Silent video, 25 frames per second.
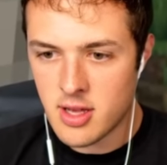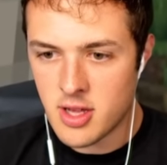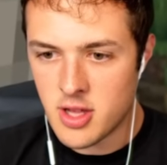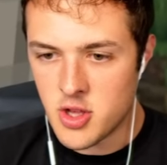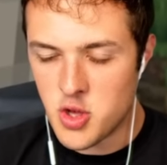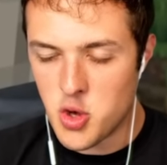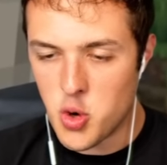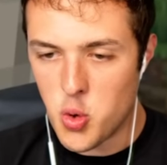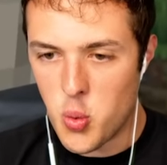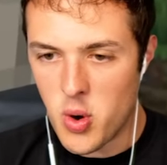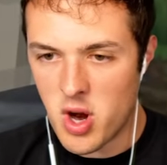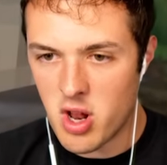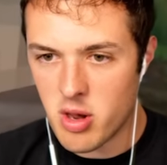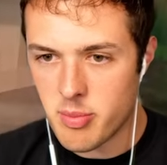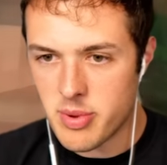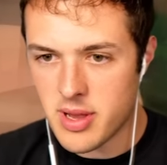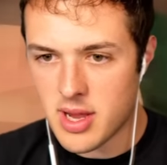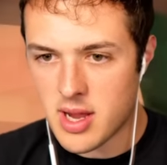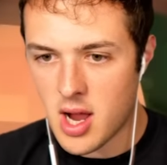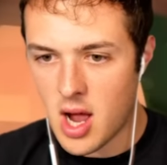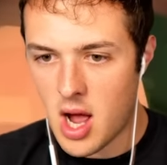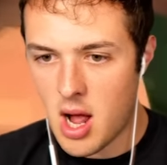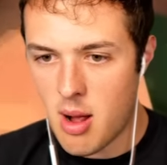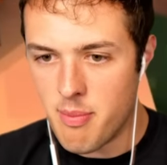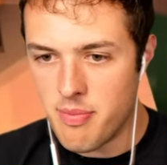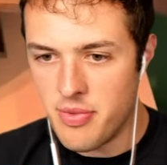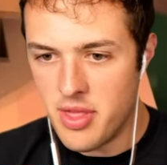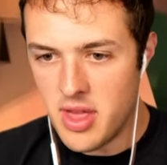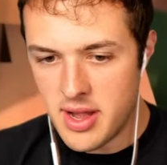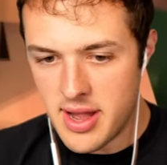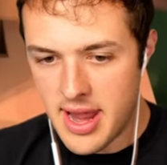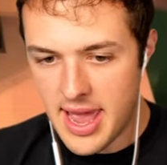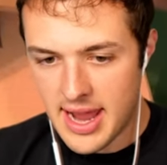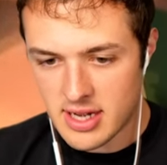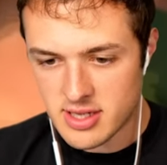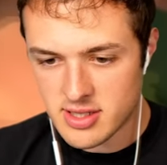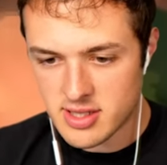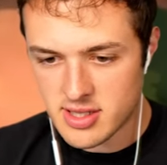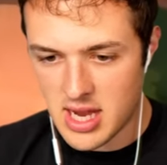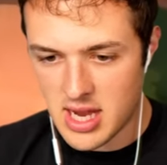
You will become the next